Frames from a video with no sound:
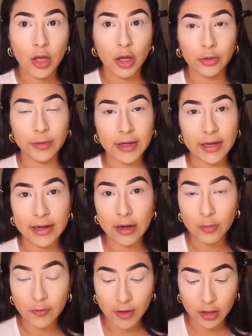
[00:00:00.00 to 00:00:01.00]
Alrighty, and now
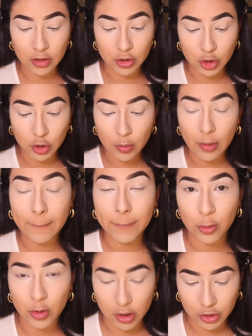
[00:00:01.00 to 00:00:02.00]
moving on to
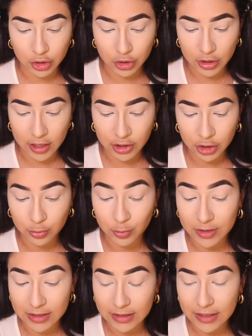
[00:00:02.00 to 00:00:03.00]
bronzer. I just
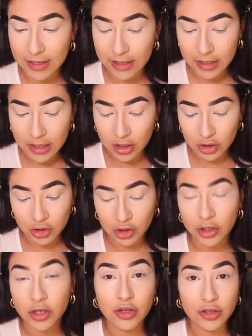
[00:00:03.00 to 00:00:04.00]
recently
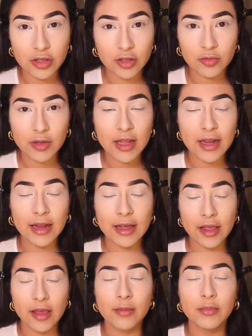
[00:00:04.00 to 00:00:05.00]
started using this one and I
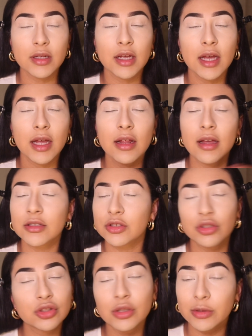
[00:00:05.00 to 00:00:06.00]
am
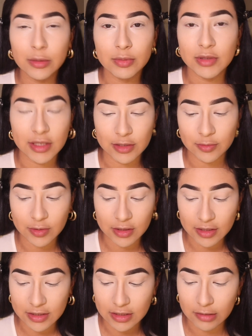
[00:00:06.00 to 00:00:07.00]
so obsessed with
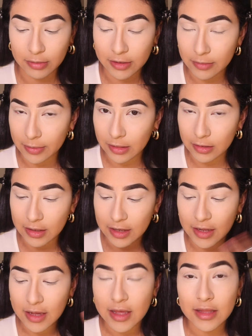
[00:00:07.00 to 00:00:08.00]
this. The
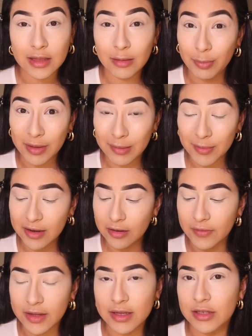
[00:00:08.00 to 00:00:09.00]
blendability, the pigment
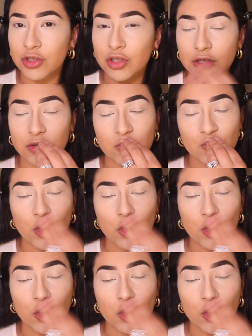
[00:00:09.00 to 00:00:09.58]
of it is just,